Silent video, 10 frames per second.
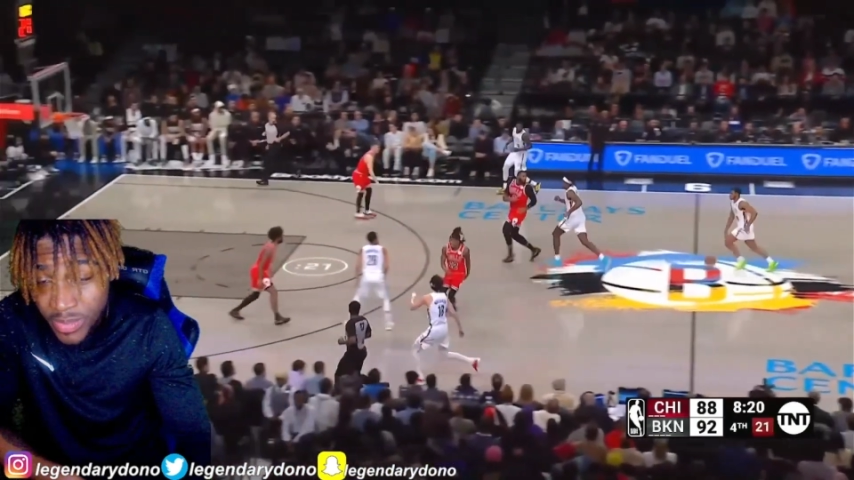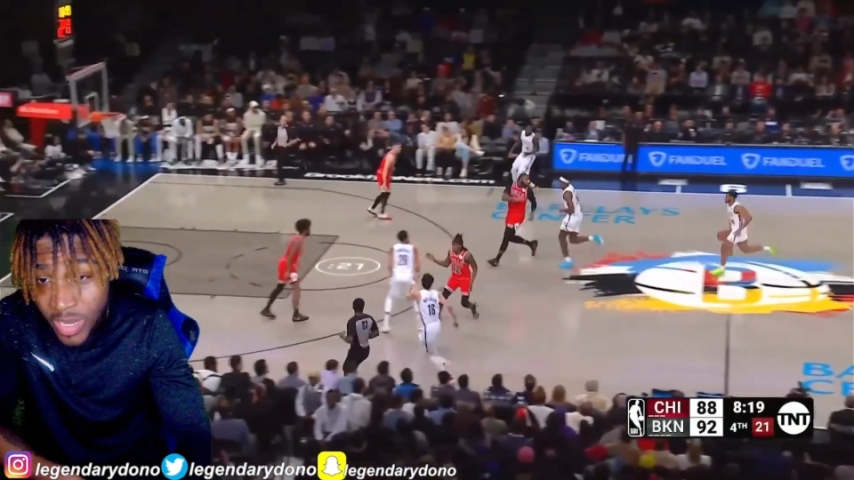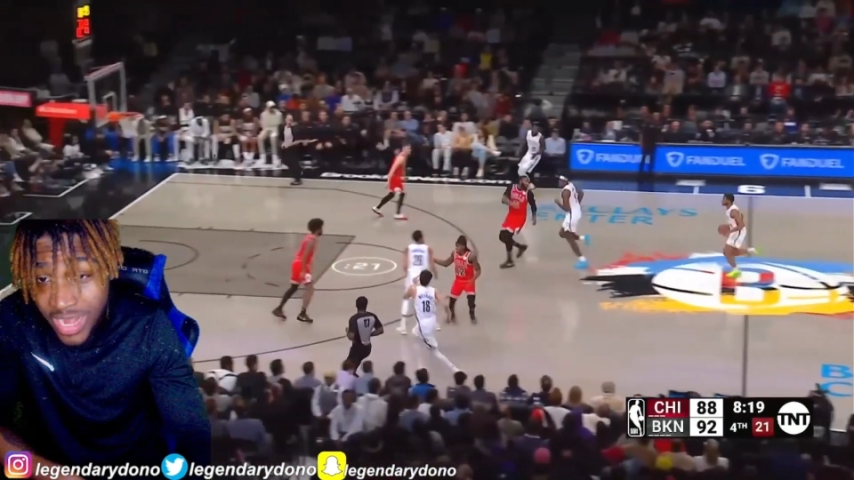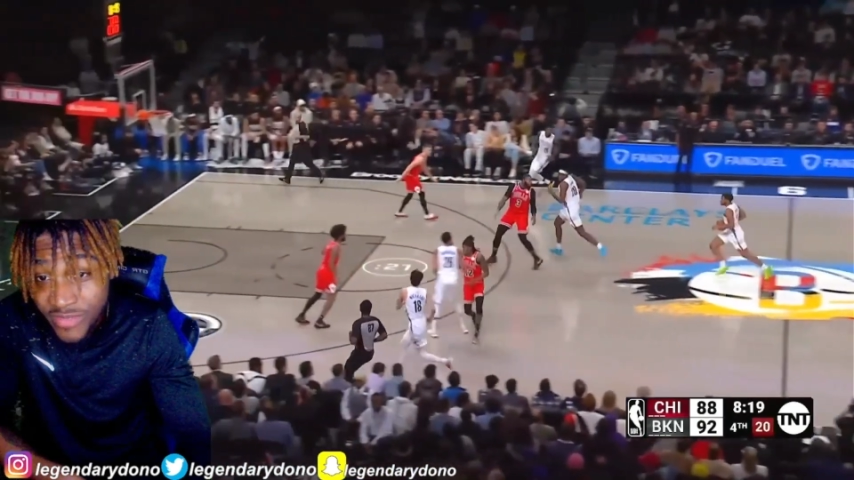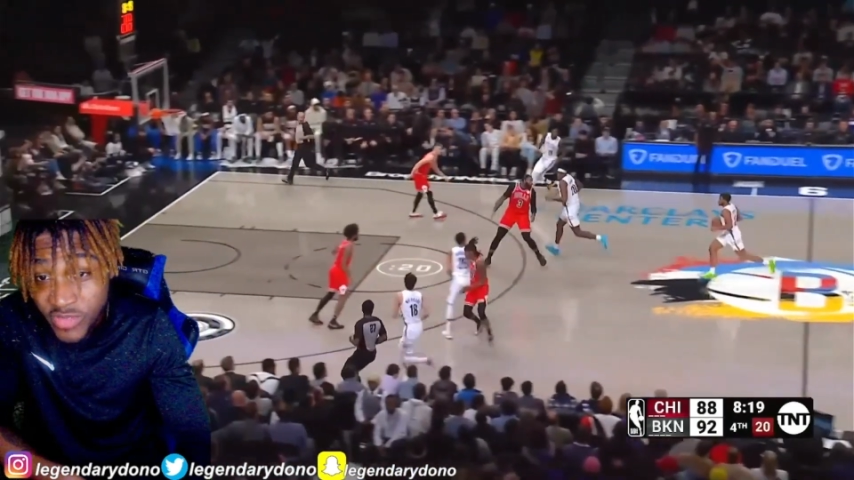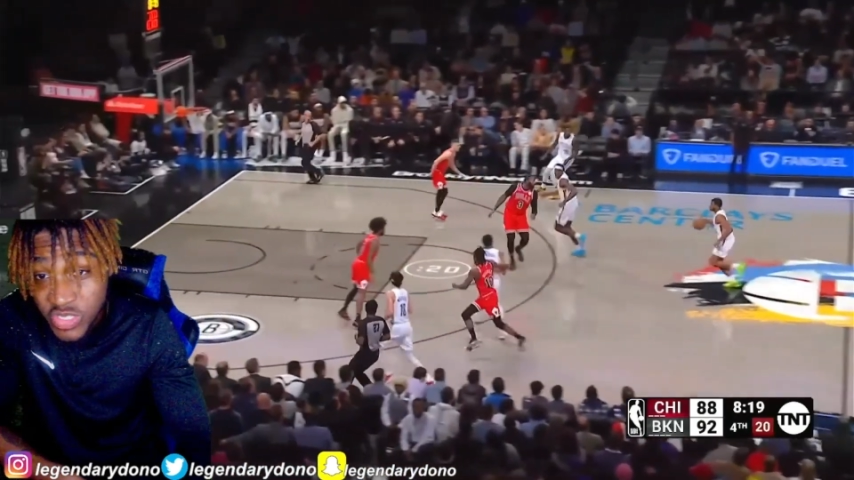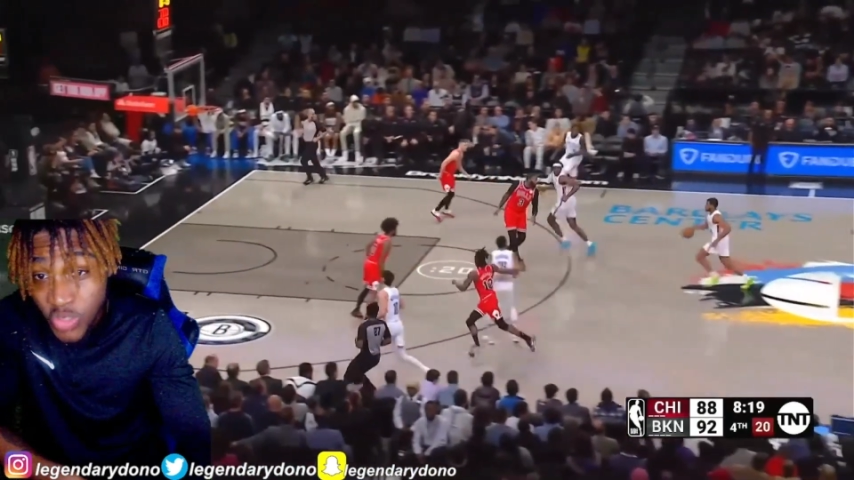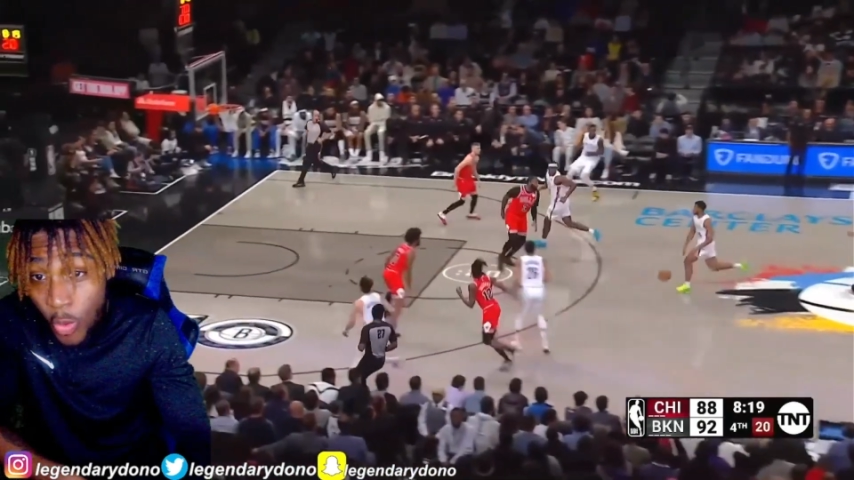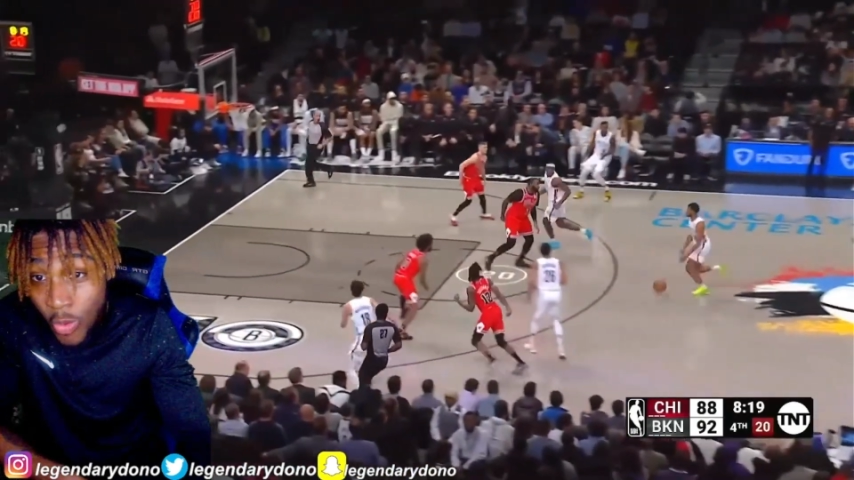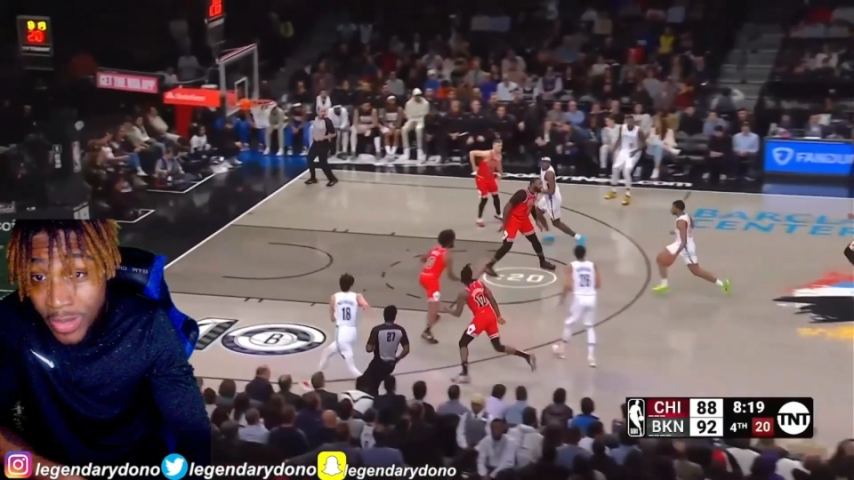DeMar, have you
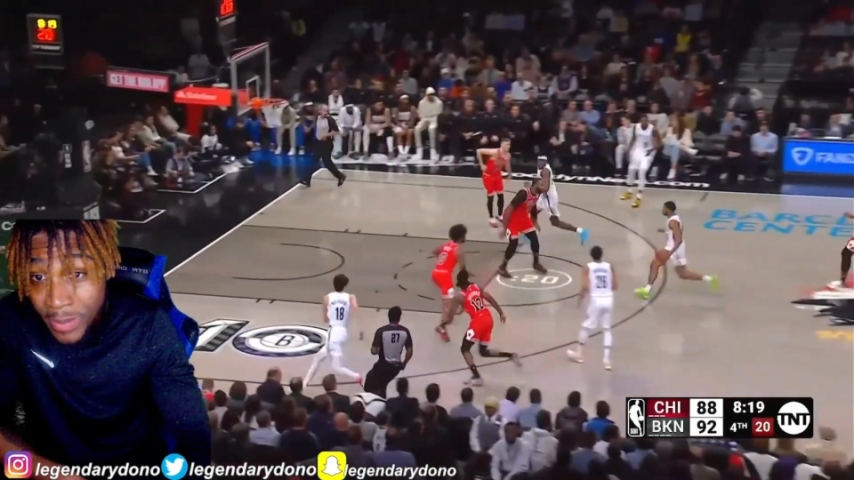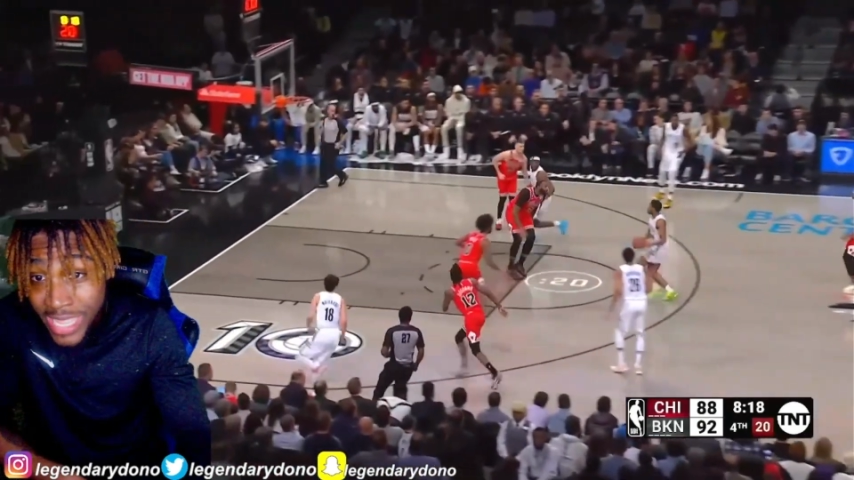scored,